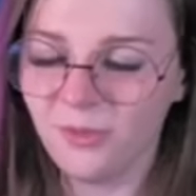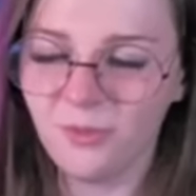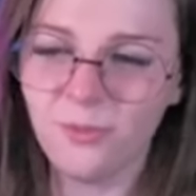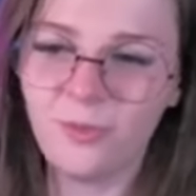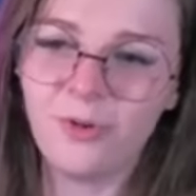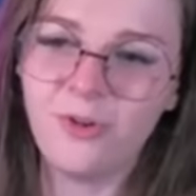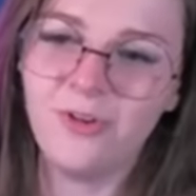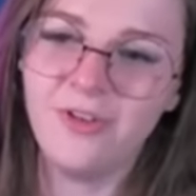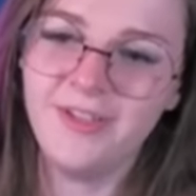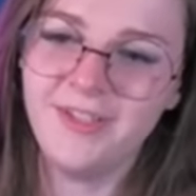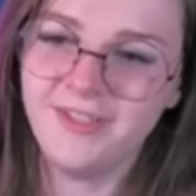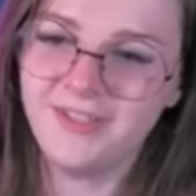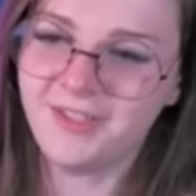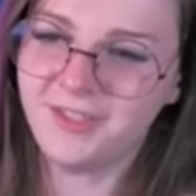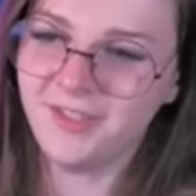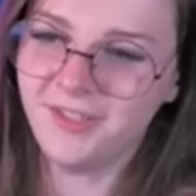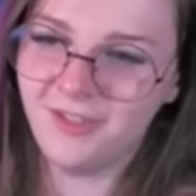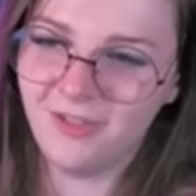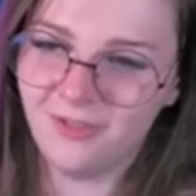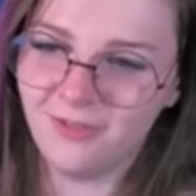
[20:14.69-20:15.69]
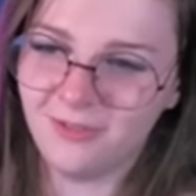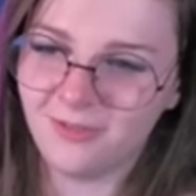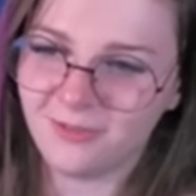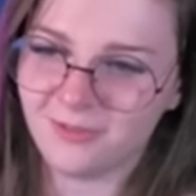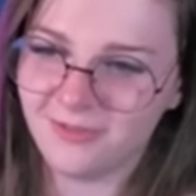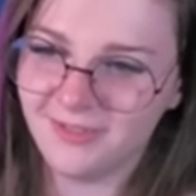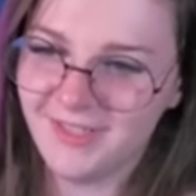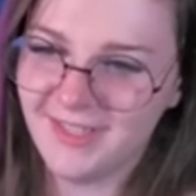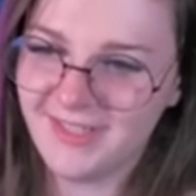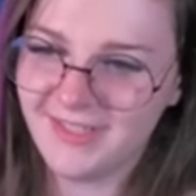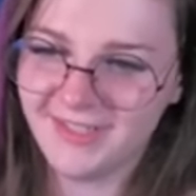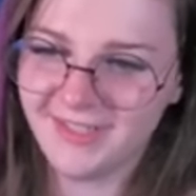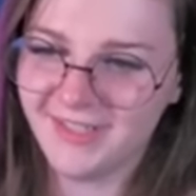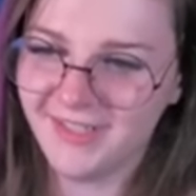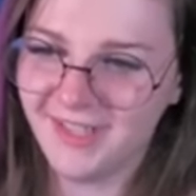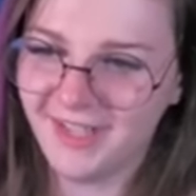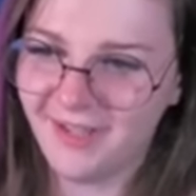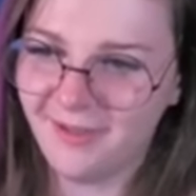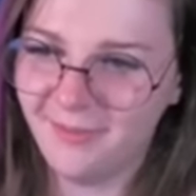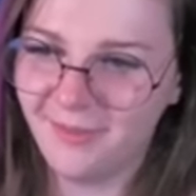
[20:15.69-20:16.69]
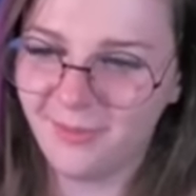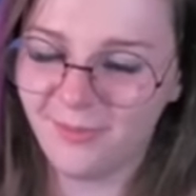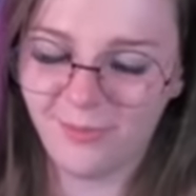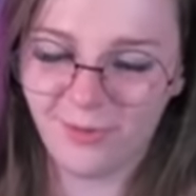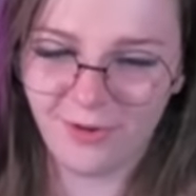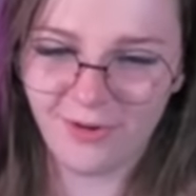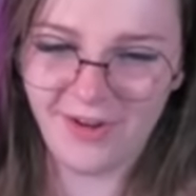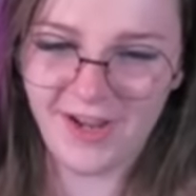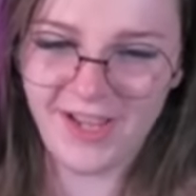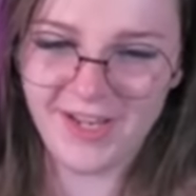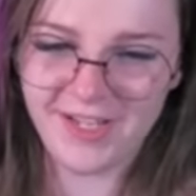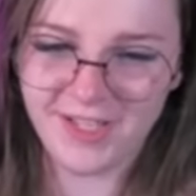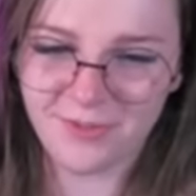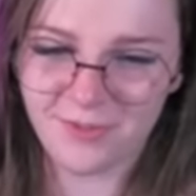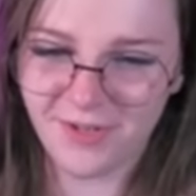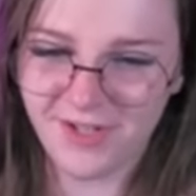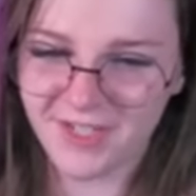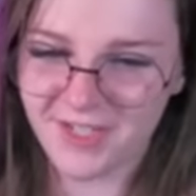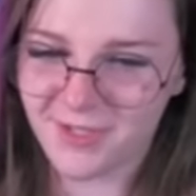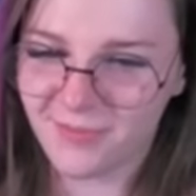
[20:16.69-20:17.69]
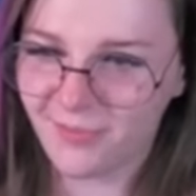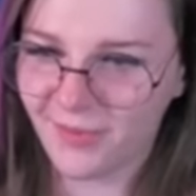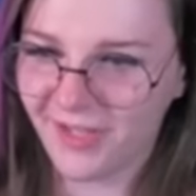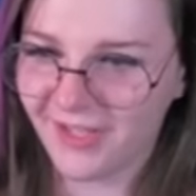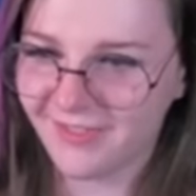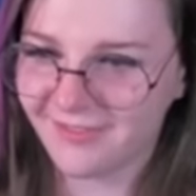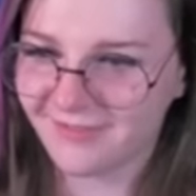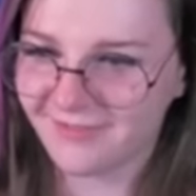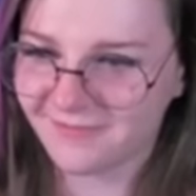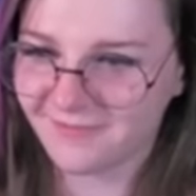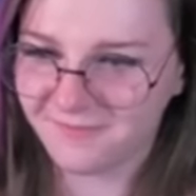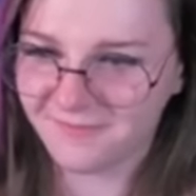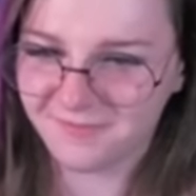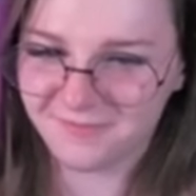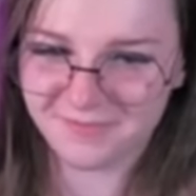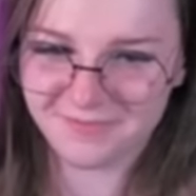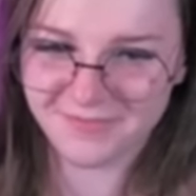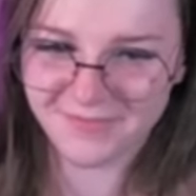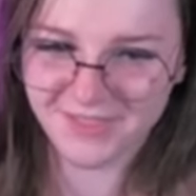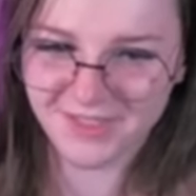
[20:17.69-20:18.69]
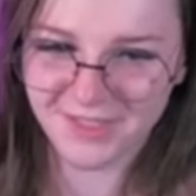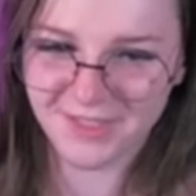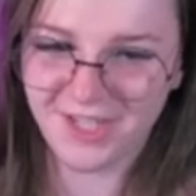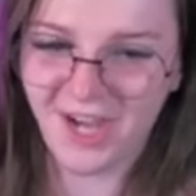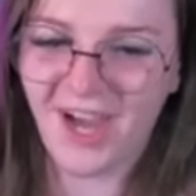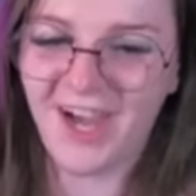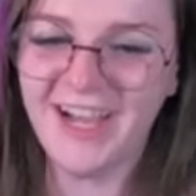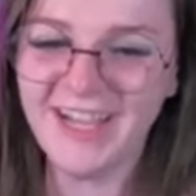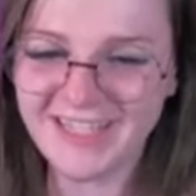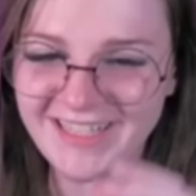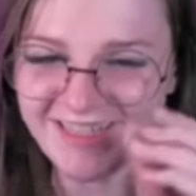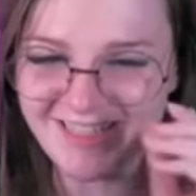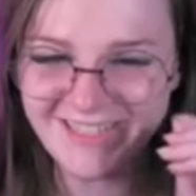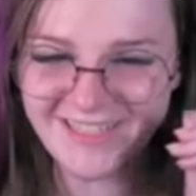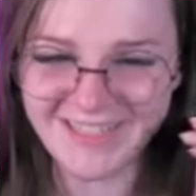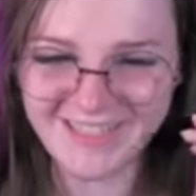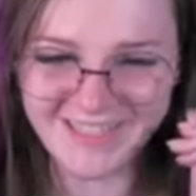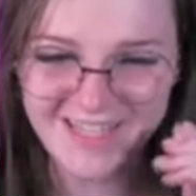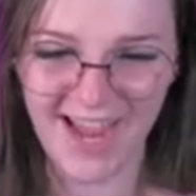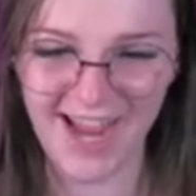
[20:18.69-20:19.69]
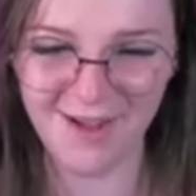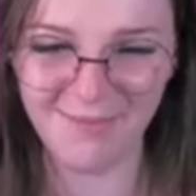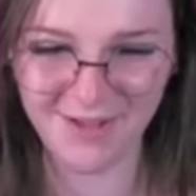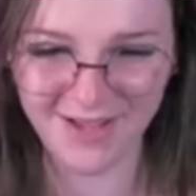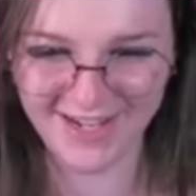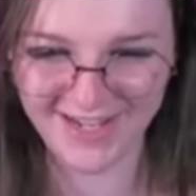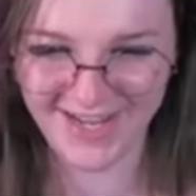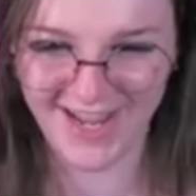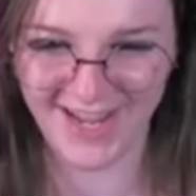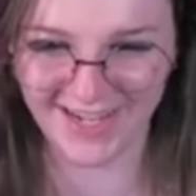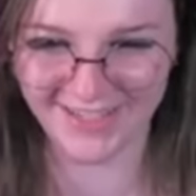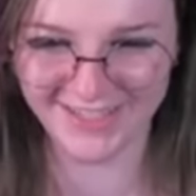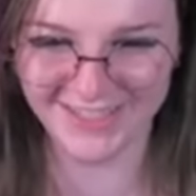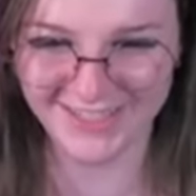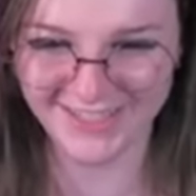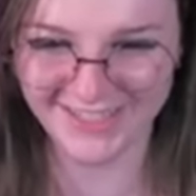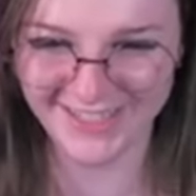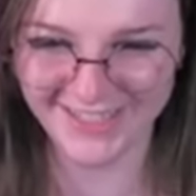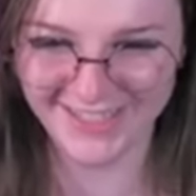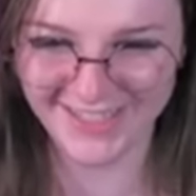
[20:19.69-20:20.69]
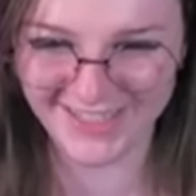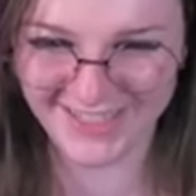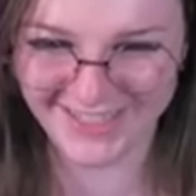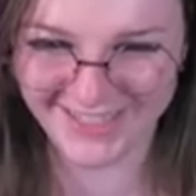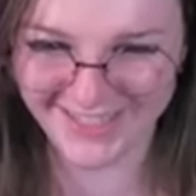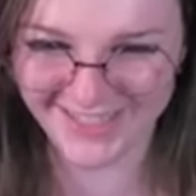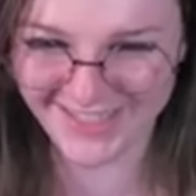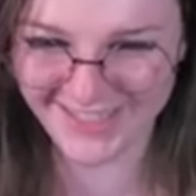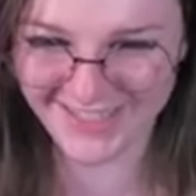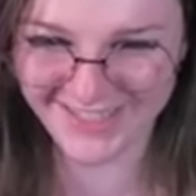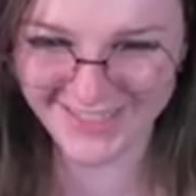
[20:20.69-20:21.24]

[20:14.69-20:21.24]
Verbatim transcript: Well, it's you know, is it? I'm a more 80-20 Finn, I'm gonna fuck you. God damn it, Natt. That's...